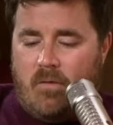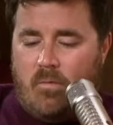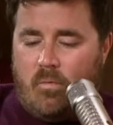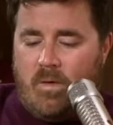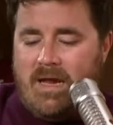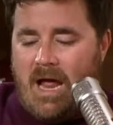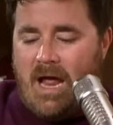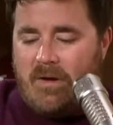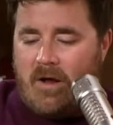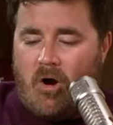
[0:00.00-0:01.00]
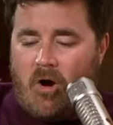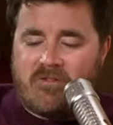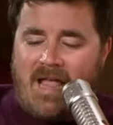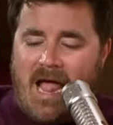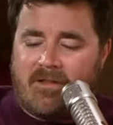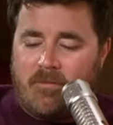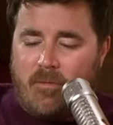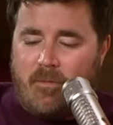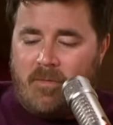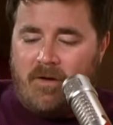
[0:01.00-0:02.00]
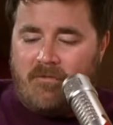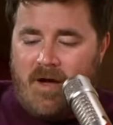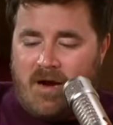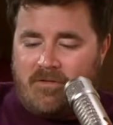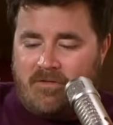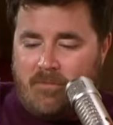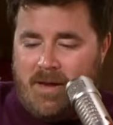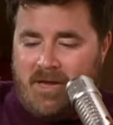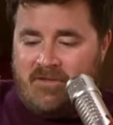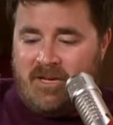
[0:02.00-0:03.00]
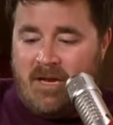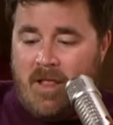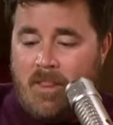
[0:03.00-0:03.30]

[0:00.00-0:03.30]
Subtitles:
Our stats department at Fox is amazing.